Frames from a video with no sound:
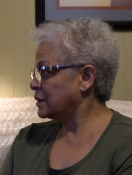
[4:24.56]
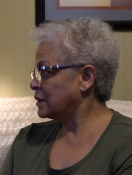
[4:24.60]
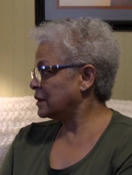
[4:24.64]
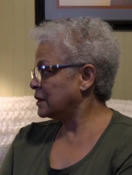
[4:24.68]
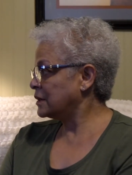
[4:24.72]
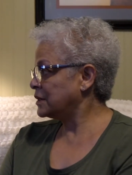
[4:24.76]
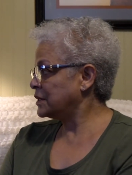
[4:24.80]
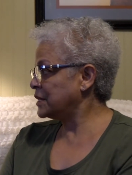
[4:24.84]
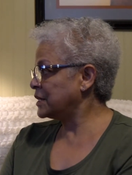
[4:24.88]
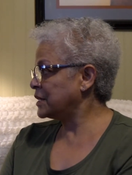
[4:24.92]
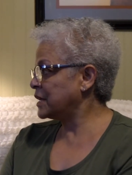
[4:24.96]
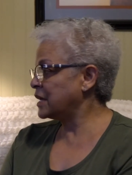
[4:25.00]

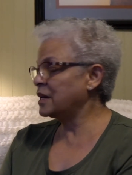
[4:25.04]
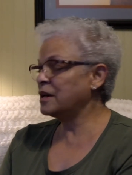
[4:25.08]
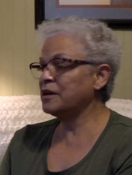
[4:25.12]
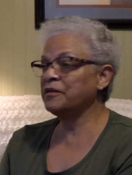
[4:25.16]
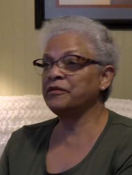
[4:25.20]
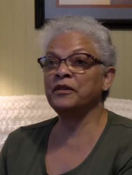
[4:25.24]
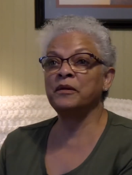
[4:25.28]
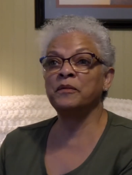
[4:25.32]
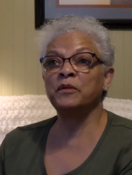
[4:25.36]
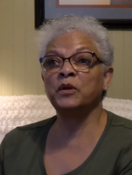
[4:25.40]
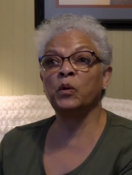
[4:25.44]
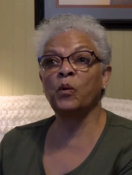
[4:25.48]
She'd get it
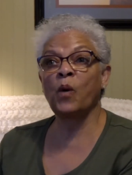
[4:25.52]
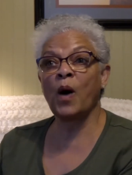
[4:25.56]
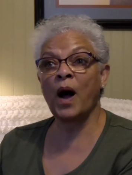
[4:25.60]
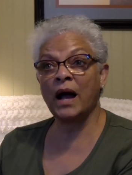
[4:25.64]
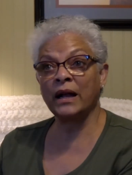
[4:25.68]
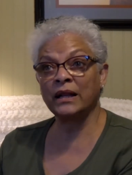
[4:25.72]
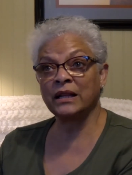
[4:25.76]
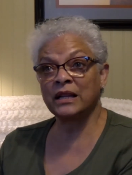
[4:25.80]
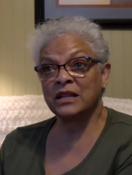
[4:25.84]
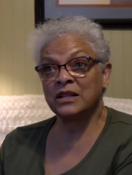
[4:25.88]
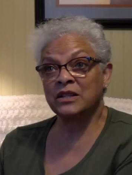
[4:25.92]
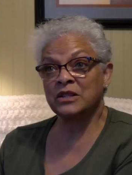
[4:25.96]
from the
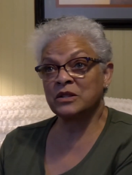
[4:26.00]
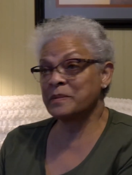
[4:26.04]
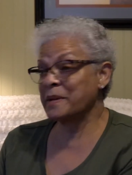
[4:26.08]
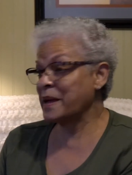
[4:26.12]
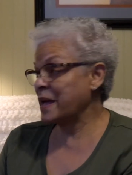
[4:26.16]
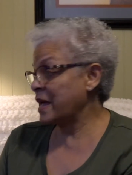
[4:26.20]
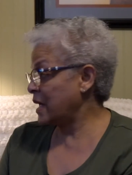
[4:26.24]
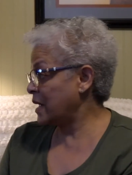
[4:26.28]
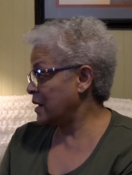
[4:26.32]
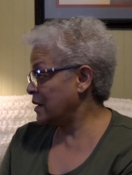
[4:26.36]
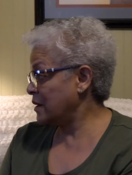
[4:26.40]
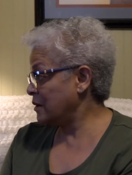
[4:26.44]
Watkins
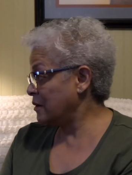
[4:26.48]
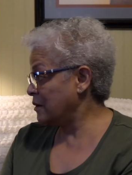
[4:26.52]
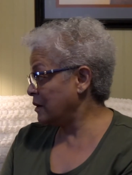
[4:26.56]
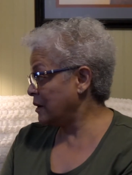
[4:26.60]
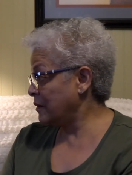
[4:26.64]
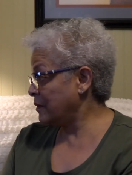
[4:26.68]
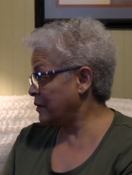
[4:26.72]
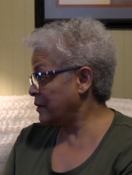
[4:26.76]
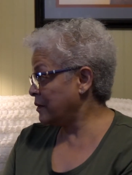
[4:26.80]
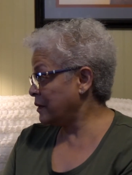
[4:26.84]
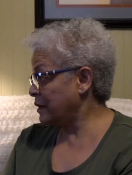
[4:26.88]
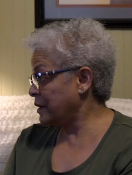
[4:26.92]
man. You
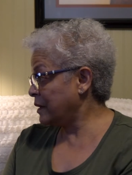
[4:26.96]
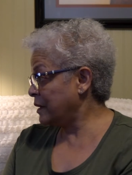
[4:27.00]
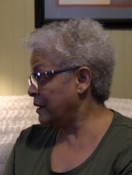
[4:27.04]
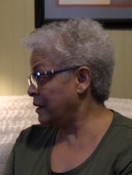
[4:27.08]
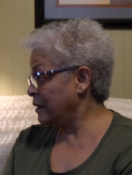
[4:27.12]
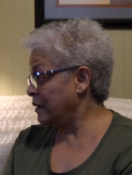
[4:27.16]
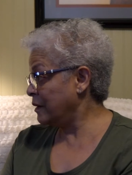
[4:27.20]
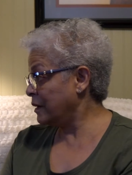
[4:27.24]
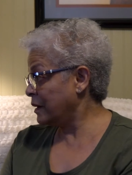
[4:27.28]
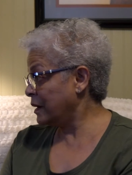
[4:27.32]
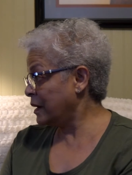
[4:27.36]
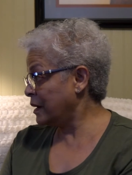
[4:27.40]

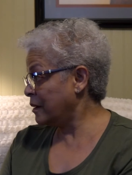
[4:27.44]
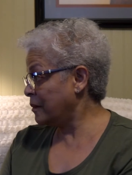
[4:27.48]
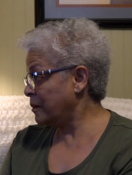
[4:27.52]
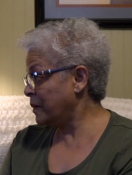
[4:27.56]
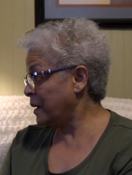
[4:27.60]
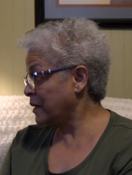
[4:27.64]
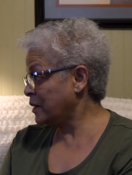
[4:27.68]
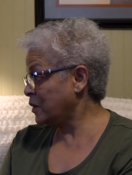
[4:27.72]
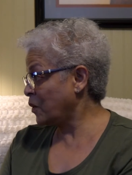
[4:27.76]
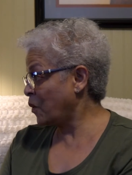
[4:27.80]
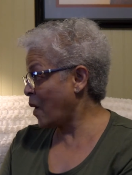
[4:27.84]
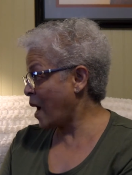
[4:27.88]
ever hear
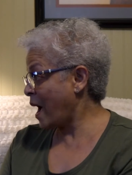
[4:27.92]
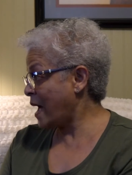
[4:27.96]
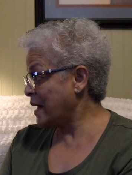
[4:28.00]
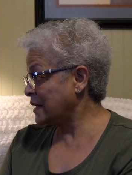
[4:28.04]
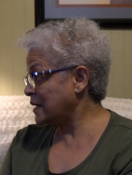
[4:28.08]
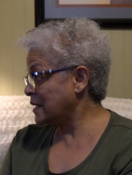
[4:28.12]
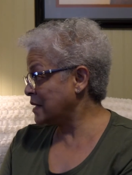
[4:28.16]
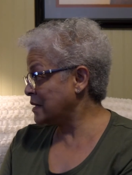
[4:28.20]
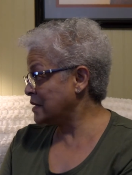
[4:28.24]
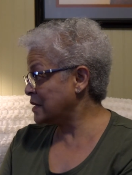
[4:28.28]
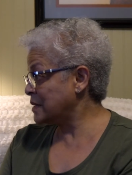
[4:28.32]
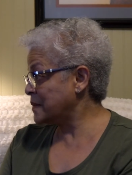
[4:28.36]
about the
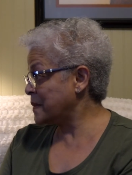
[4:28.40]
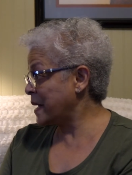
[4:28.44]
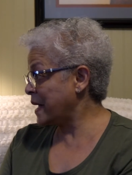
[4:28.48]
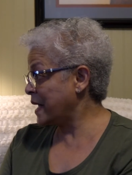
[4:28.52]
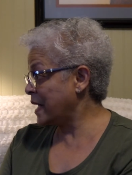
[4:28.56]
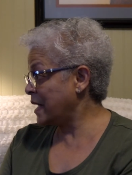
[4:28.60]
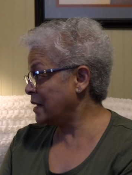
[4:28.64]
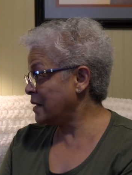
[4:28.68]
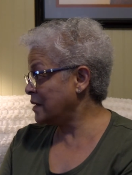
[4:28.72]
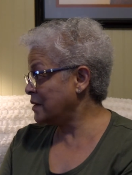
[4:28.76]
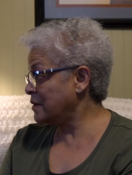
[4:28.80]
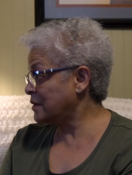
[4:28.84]
Watkins
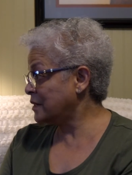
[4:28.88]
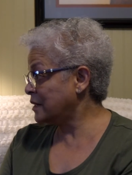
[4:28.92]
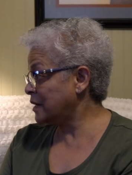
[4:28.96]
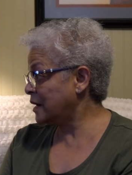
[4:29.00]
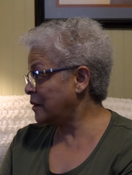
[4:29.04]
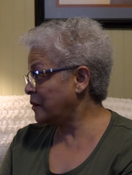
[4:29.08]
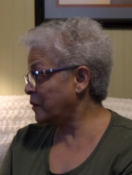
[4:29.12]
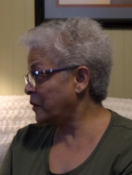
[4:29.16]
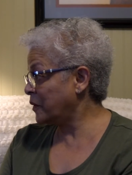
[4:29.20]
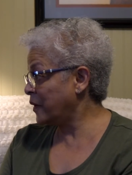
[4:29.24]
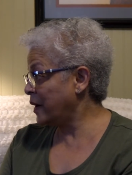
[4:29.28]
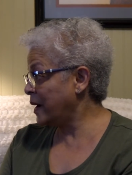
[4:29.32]
man used to
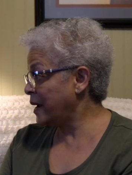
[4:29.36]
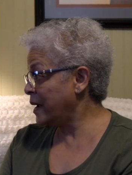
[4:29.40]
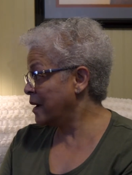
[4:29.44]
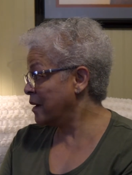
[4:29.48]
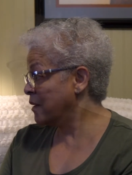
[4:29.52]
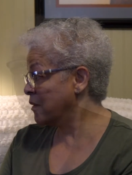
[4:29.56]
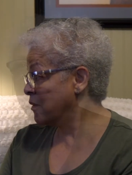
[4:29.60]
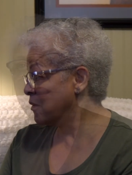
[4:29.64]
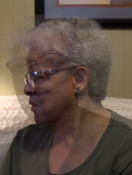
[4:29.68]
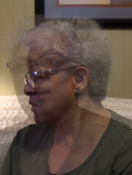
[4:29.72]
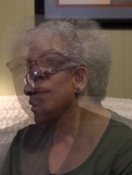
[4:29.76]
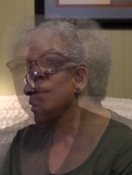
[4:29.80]
come
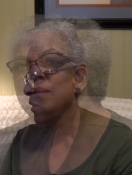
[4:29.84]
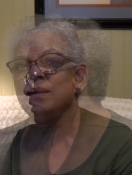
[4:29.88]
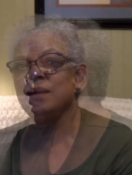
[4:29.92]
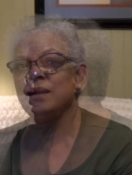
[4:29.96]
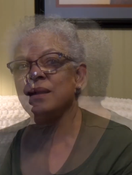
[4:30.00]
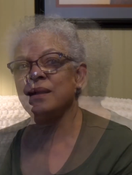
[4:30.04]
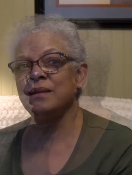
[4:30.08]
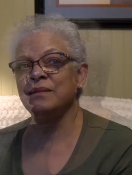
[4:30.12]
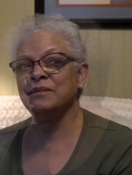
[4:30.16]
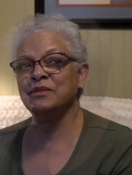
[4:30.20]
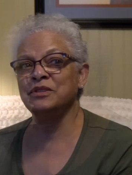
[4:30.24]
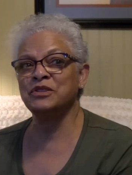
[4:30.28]
around?
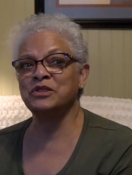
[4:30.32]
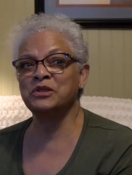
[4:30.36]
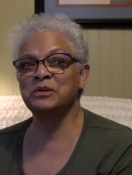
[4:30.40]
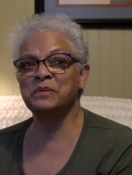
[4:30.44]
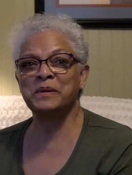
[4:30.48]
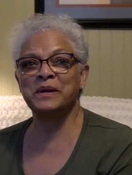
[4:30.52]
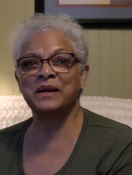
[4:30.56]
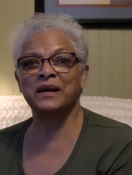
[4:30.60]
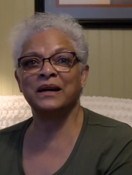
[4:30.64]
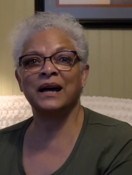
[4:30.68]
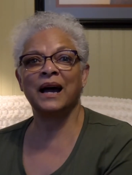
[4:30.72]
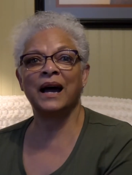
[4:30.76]
There used to
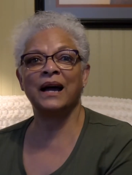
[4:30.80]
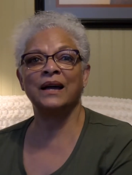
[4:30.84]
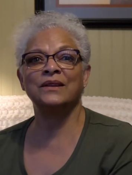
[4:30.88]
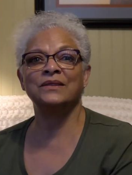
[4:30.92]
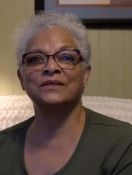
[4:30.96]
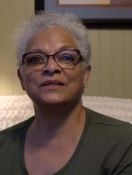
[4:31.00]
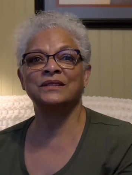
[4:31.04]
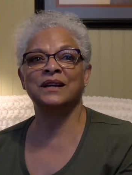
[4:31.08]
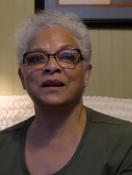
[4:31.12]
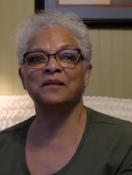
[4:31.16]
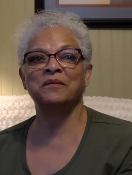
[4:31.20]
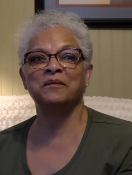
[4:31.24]
be a guy
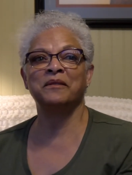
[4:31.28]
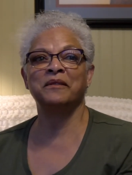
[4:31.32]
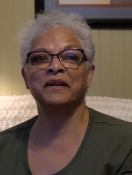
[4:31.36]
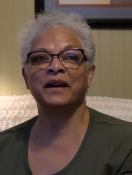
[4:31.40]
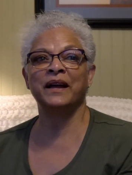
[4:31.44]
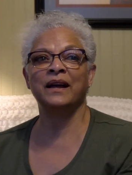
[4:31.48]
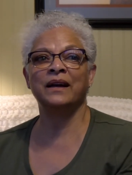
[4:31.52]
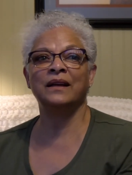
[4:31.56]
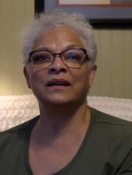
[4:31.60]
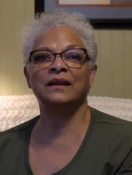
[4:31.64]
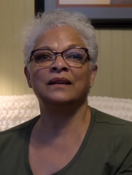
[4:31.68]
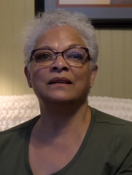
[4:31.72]
used to come
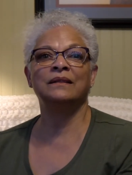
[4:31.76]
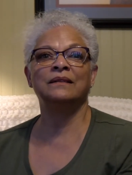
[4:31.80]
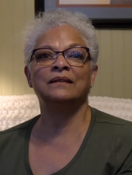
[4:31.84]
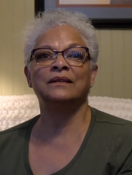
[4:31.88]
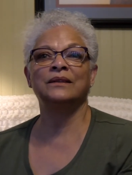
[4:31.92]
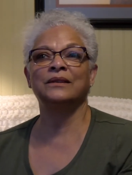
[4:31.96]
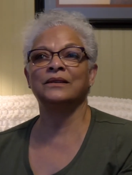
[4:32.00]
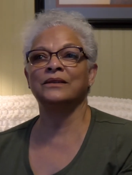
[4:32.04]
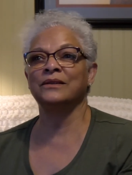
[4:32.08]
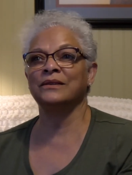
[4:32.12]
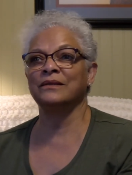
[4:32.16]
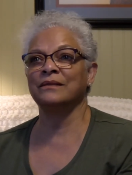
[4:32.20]
around in a
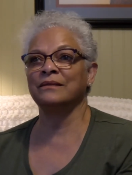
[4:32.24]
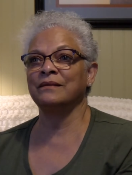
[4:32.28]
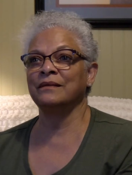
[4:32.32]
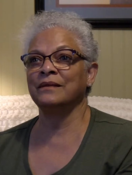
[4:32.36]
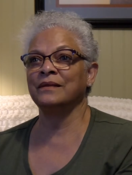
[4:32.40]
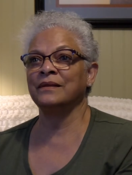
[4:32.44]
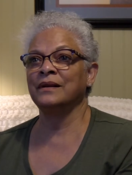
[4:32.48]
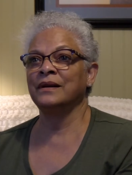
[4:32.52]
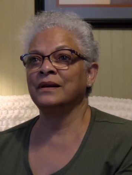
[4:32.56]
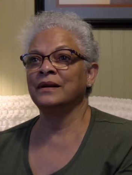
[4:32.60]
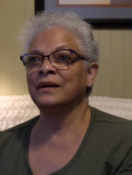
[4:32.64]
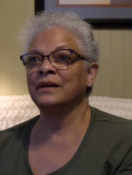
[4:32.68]
little
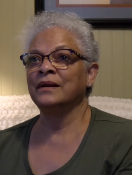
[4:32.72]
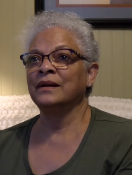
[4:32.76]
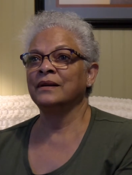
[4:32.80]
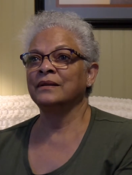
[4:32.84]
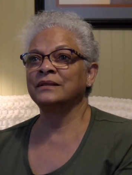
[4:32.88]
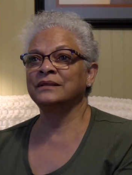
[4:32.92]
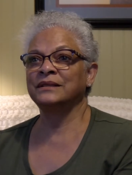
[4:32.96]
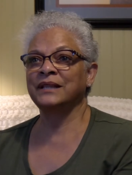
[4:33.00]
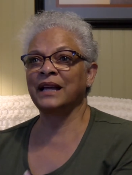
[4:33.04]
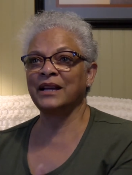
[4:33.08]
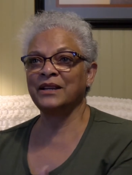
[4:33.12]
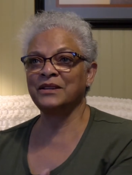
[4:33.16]

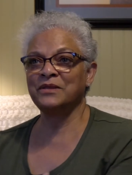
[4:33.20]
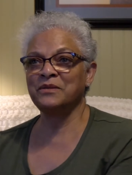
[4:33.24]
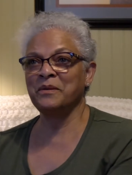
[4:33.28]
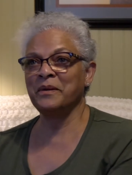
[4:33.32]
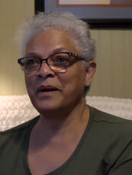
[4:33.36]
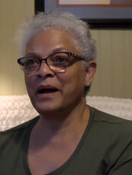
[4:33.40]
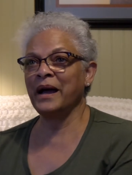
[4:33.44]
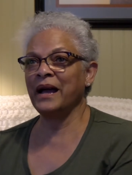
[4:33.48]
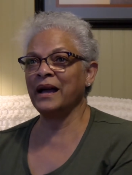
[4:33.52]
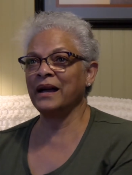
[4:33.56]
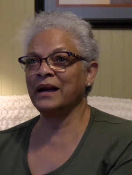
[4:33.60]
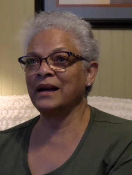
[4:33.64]
station
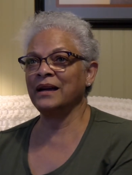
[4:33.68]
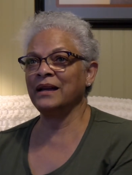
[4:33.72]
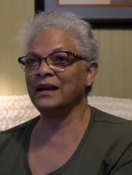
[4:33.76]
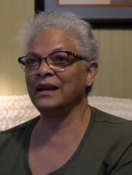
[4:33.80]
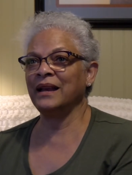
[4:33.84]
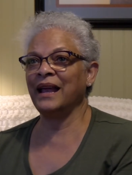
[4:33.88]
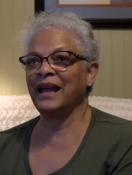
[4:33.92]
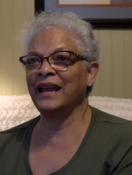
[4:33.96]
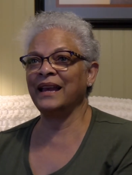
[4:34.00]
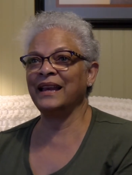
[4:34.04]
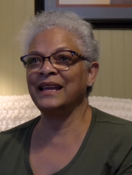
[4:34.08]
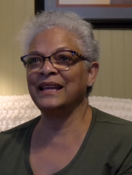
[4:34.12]
wagon,
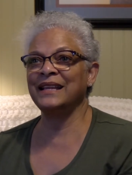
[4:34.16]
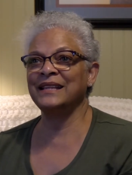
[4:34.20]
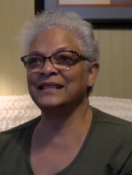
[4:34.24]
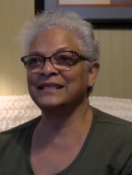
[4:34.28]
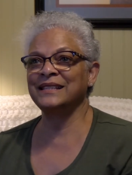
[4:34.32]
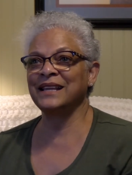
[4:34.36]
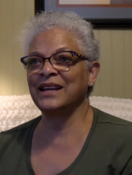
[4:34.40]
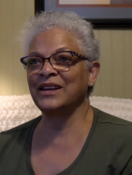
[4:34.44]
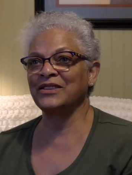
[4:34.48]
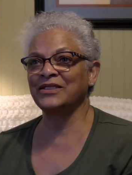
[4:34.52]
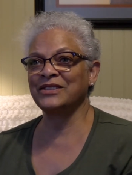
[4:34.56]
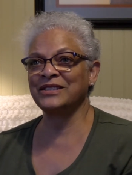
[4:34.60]
and he'd
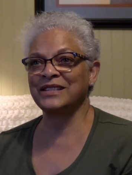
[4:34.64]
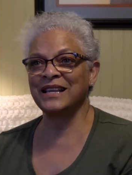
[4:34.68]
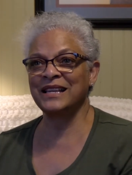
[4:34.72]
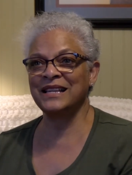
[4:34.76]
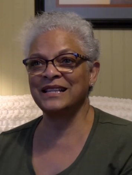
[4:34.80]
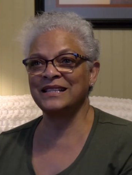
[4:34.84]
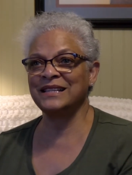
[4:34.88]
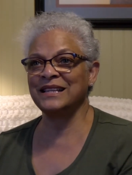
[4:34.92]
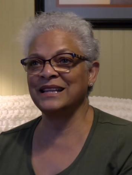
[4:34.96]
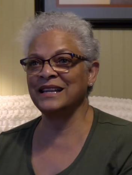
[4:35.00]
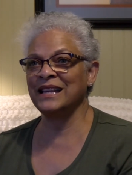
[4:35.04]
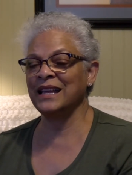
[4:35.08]
sell
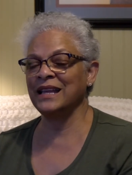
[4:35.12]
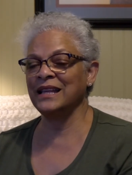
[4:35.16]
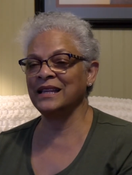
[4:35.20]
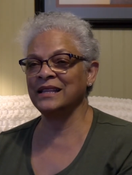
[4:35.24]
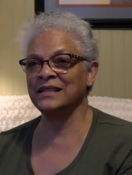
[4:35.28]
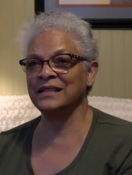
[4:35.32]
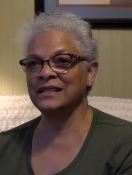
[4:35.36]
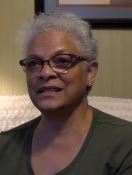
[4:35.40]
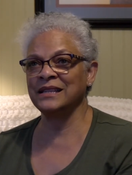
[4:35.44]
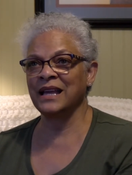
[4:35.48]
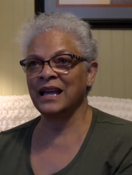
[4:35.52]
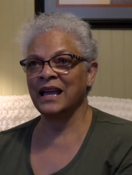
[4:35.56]

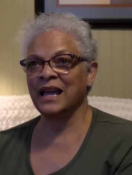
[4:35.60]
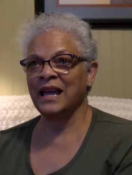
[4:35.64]
seasonings,